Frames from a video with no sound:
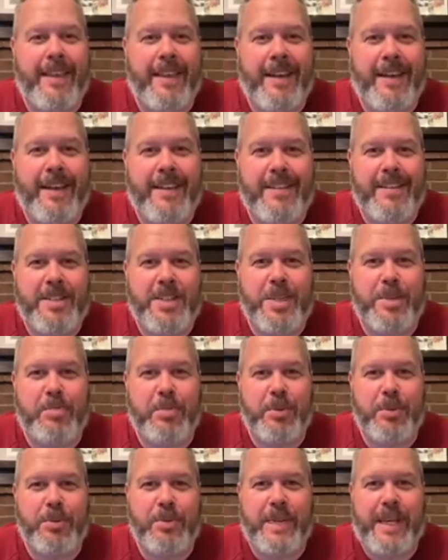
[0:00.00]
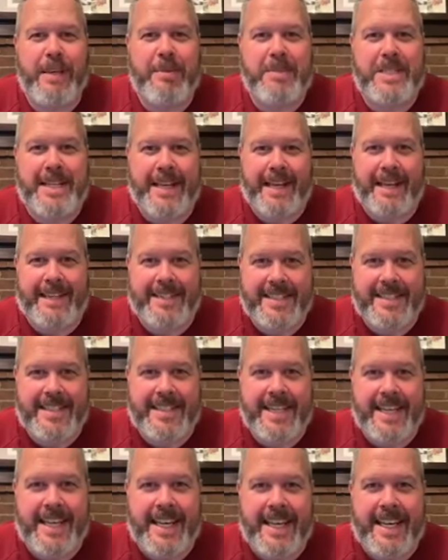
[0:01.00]
There's this bull named
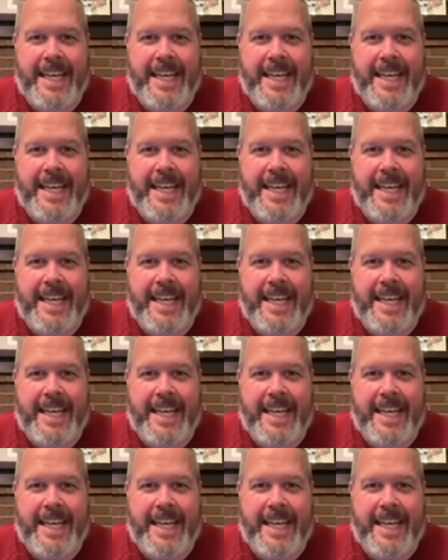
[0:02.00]
Tex,